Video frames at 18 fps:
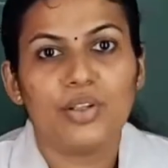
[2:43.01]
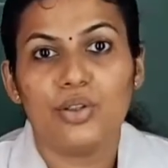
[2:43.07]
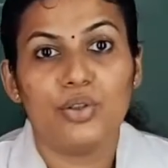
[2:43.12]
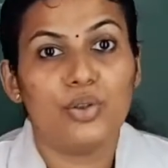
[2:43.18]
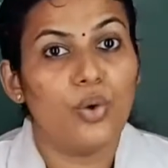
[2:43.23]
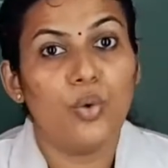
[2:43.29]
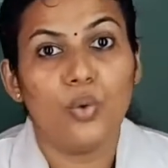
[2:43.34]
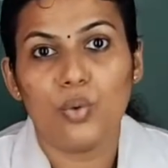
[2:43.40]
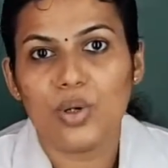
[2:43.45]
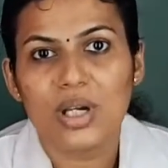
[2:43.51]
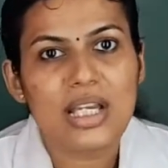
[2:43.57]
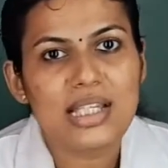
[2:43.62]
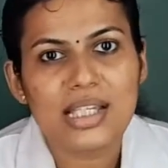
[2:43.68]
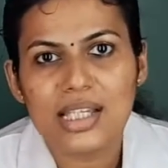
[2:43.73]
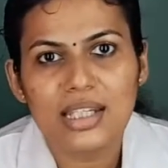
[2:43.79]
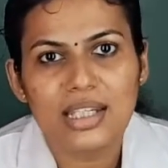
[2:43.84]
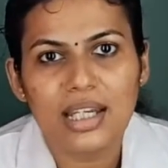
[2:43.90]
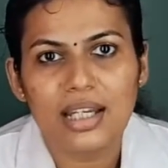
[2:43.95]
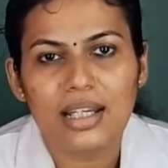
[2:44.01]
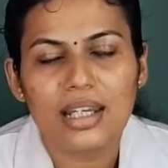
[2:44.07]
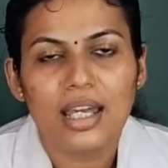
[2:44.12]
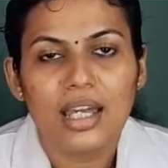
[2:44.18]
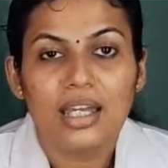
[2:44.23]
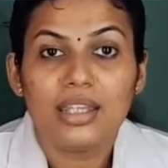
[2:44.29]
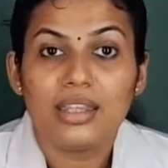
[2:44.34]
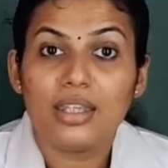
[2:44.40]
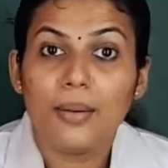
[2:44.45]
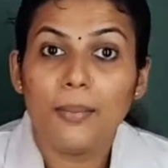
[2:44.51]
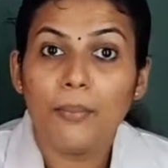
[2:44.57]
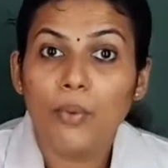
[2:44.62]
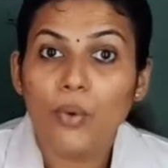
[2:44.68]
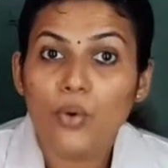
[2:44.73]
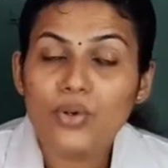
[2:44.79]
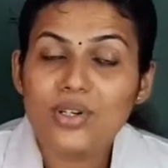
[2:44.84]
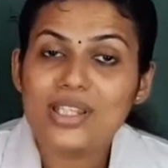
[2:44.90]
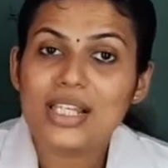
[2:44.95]
No, isn't it? The
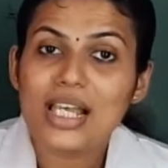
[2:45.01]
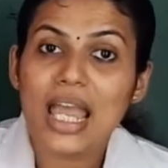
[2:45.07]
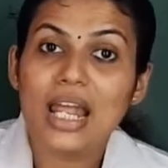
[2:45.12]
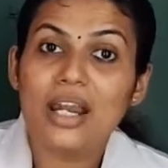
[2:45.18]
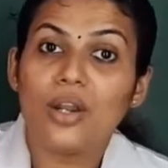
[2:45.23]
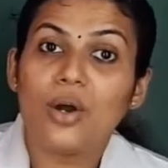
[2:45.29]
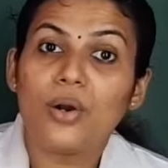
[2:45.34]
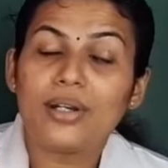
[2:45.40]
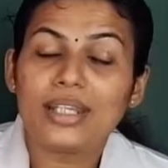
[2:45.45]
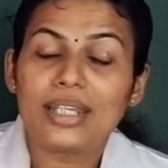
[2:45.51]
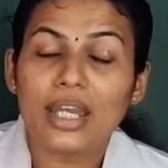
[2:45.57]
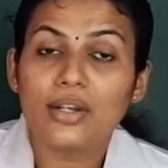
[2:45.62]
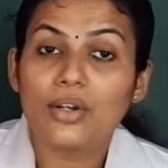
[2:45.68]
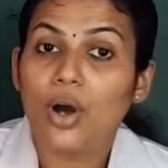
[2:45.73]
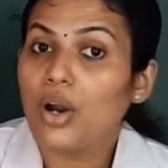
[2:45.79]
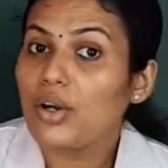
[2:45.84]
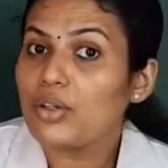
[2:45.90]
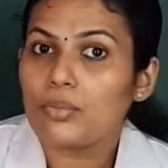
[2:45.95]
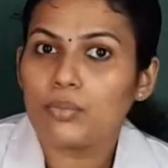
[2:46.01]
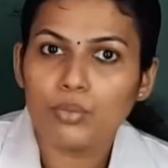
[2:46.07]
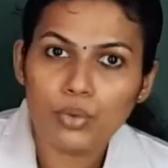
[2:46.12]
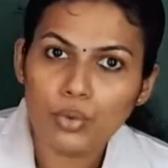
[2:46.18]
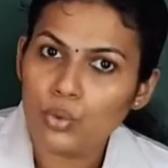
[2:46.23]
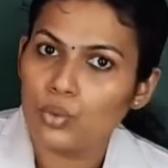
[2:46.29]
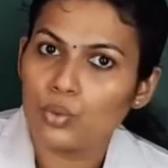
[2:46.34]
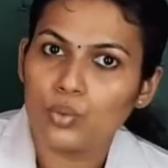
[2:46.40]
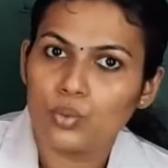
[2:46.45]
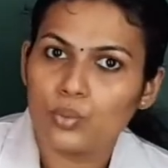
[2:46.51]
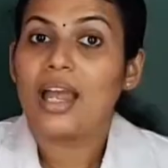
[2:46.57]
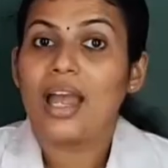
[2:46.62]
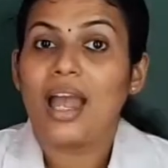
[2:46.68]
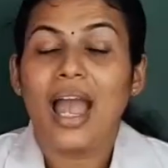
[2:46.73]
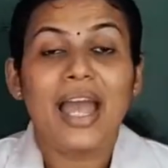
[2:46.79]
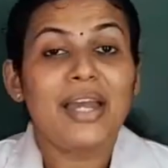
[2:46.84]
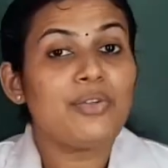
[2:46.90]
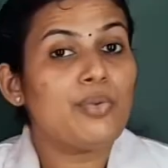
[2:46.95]
bones alone cannot move.
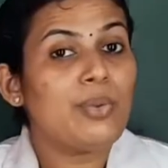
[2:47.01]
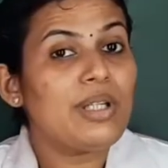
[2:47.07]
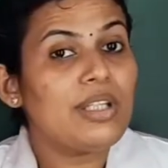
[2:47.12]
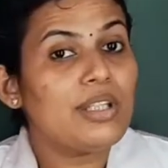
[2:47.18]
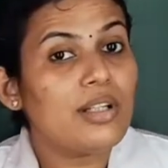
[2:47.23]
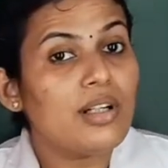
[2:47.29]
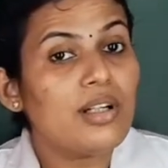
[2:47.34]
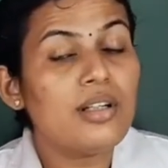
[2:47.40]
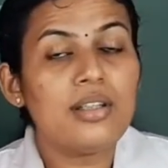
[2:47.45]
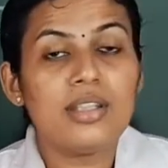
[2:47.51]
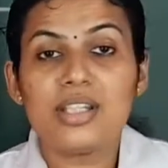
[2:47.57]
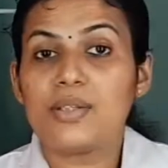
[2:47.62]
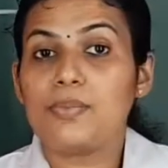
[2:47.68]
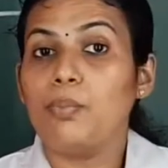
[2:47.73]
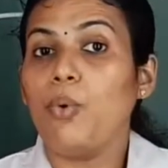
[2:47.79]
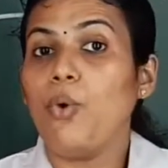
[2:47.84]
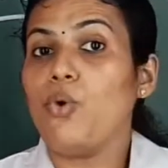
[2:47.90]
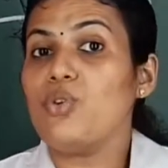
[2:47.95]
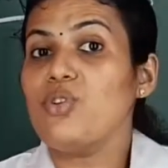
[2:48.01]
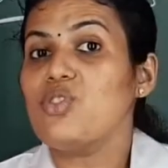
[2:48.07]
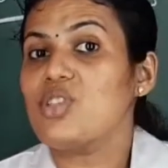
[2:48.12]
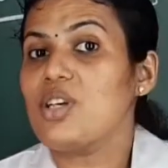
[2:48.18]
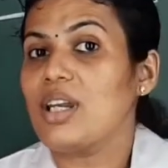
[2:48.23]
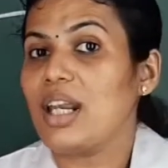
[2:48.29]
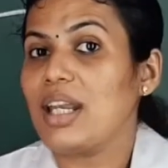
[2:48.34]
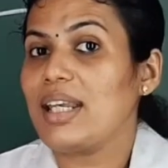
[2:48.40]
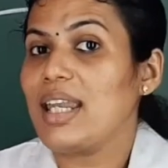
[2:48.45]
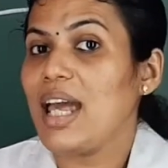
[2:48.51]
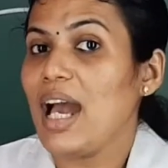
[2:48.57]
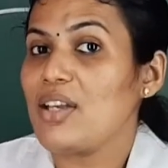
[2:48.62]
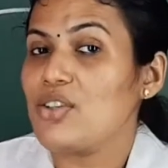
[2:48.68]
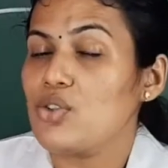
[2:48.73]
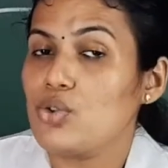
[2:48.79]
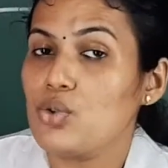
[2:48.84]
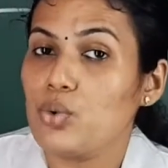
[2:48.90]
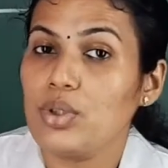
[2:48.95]
And we learned this bones are
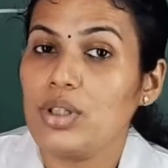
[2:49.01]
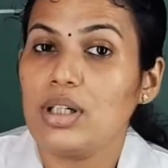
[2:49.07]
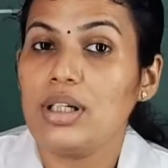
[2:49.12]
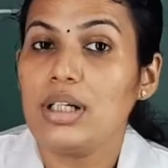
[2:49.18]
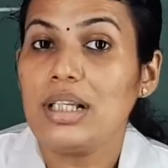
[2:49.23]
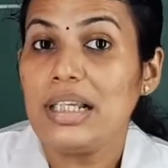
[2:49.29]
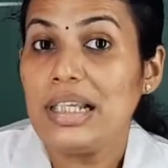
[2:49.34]
attached to the